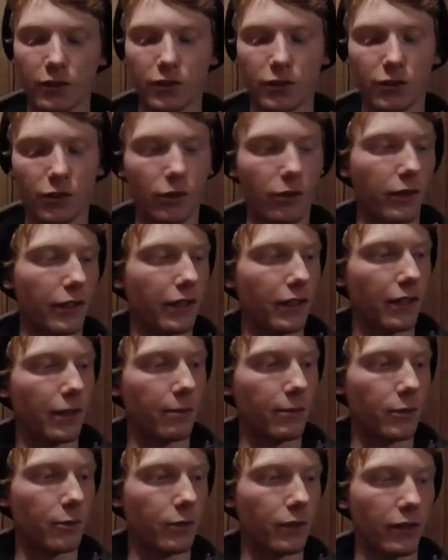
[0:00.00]
So it
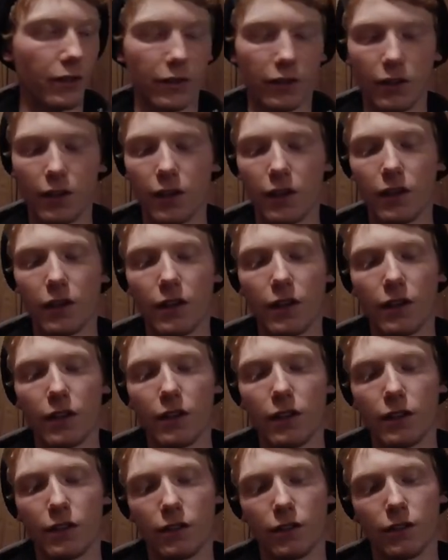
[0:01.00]
comes with a